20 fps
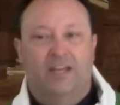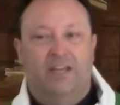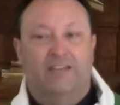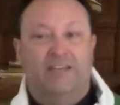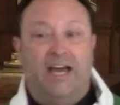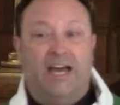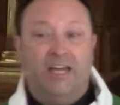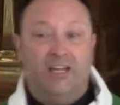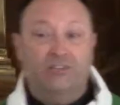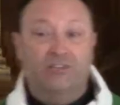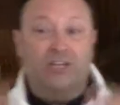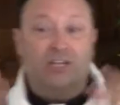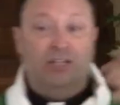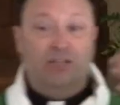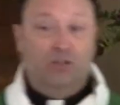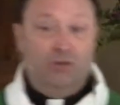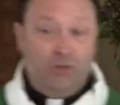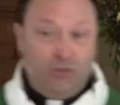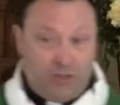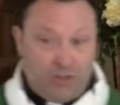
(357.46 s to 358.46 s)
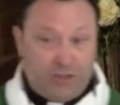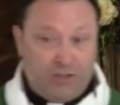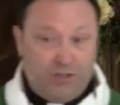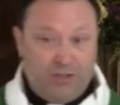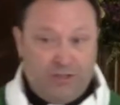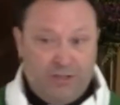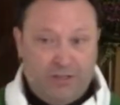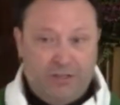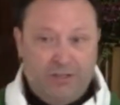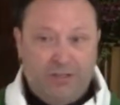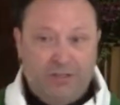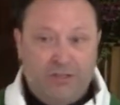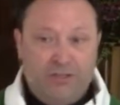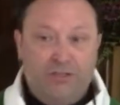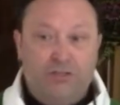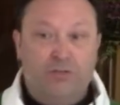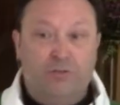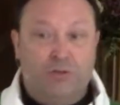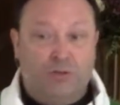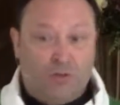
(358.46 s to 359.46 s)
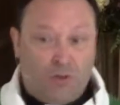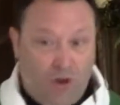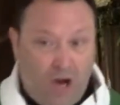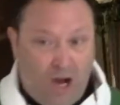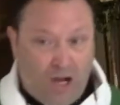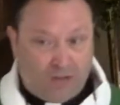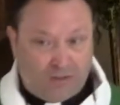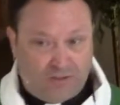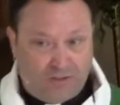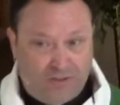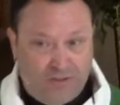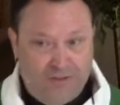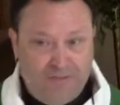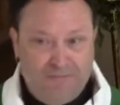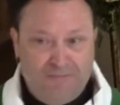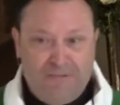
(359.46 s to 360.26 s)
that is an allusion to the cross,